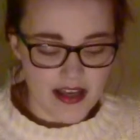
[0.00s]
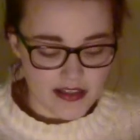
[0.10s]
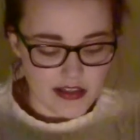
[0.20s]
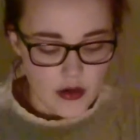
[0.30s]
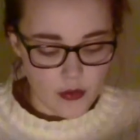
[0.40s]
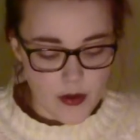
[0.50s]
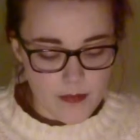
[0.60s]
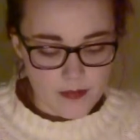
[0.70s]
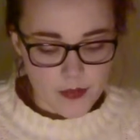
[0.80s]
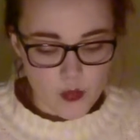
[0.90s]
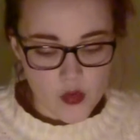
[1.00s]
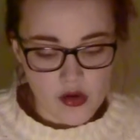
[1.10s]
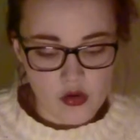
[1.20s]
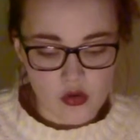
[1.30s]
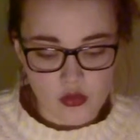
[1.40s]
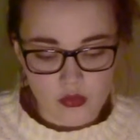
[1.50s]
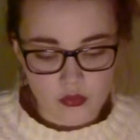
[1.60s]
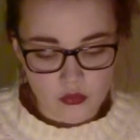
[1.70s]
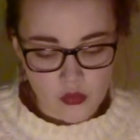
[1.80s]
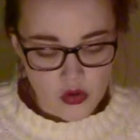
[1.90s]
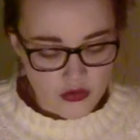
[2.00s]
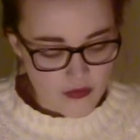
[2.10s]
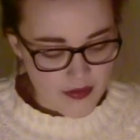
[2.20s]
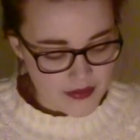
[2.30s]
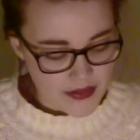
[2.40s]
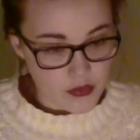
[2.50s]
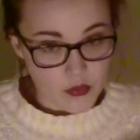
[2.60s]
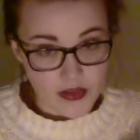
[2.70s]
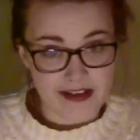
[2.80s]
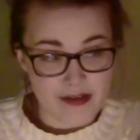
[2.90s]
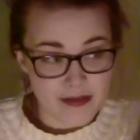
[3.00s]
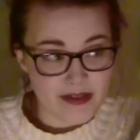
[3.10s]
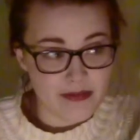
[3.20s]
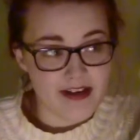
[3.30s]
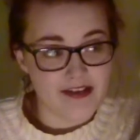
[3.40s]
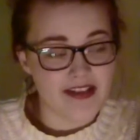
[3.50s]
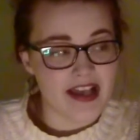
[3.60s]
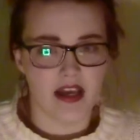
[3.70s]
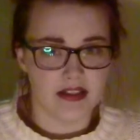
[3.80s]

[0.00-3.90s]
So we all walked around in school in Christmas sweaters.